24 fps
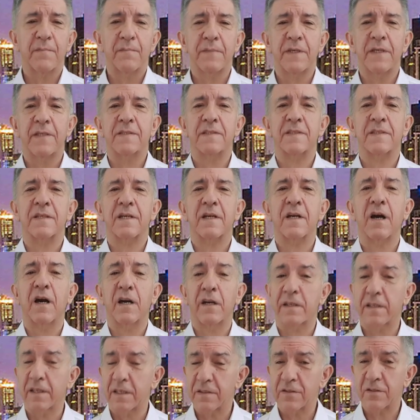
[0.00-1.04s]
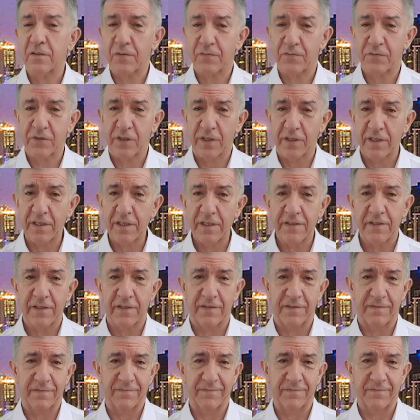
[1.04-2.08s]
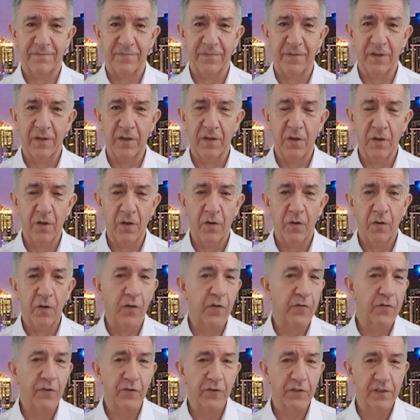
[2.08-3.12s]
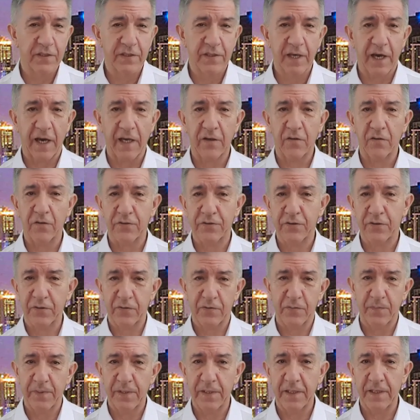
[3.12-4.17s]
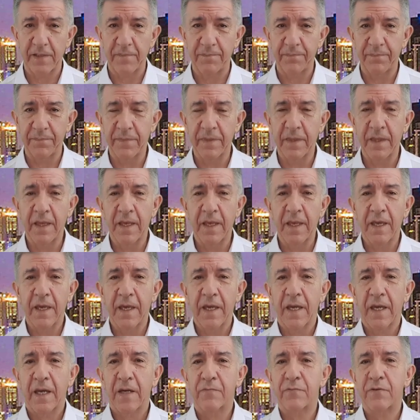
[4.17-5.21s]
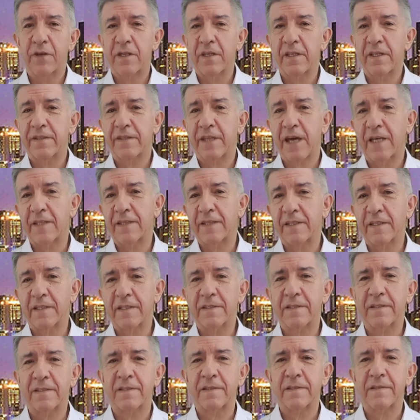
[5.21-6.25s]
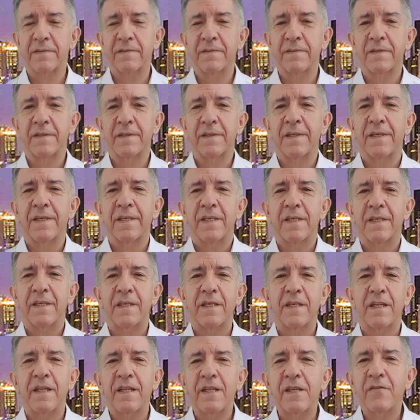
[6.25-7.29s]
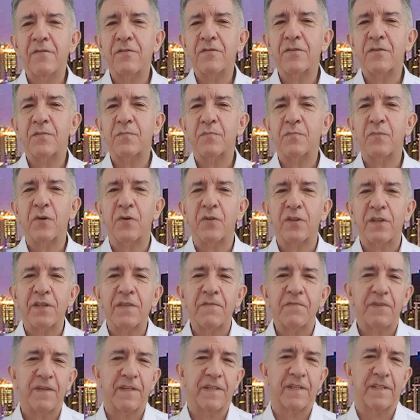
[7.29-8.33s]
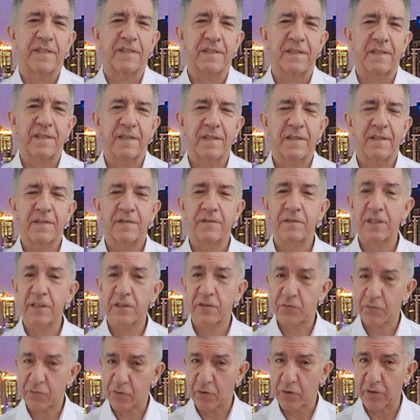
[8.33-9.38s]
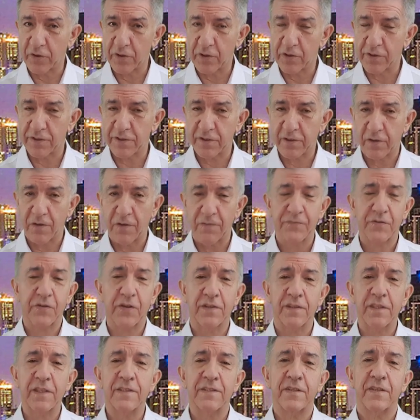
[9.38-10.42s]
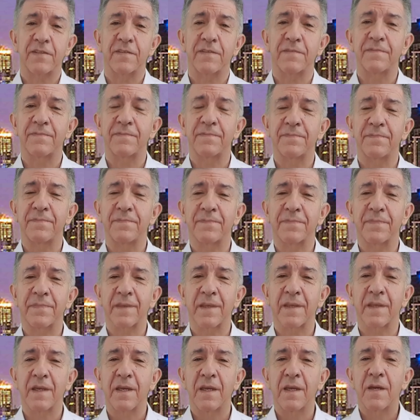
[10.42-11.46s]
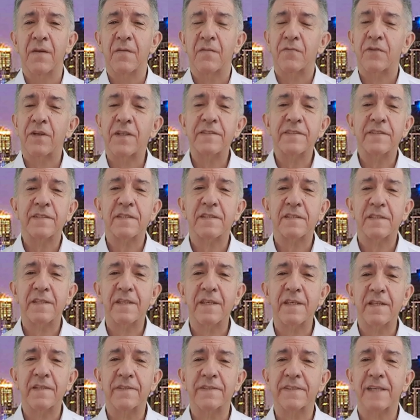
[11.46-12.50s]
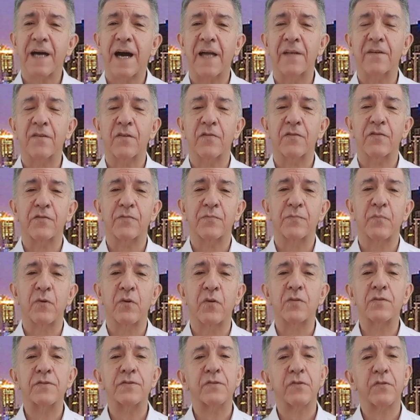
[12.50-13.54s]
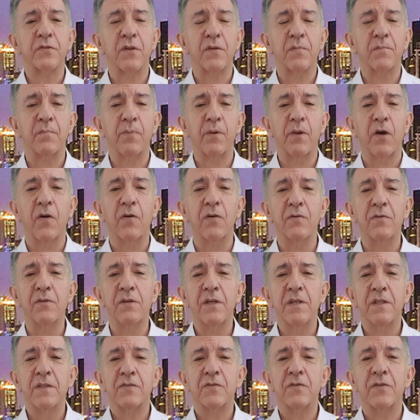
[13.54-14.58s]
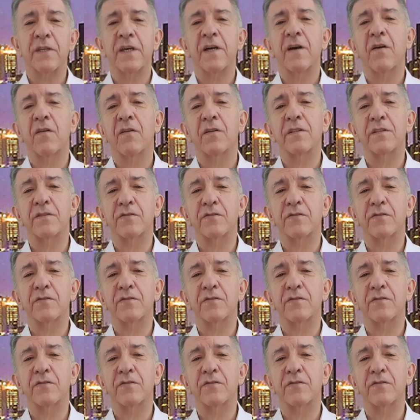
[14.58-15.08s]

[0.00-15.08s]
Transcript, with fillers: means guardians of tradition, although its title should be Hereditatis Illius Mortiteris, Destroyers of Tradition, Francis deals another mortal blow to the holy